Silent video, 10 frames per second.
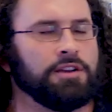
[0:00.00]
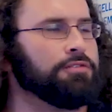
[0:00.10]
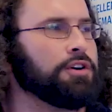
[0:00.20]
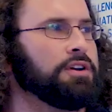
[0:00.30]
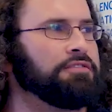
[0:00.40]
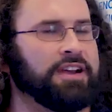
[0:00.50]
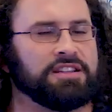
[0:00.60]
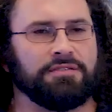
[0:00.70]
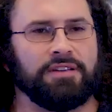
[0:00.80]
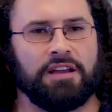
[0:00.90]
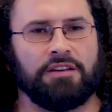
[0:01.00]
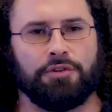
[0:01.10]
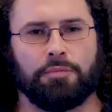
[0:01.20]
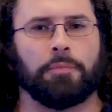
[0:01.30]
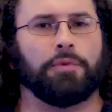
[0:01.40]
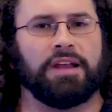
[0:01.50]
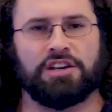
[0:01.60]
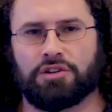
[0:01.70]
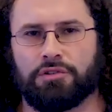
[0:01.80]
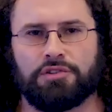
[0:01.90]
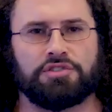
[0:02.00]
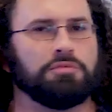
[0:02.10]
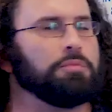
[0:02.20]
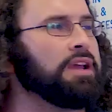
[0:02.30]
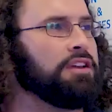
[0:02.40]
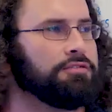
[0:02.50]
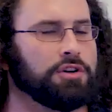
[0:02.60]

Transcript: you've got to effectively, if your population grows too big,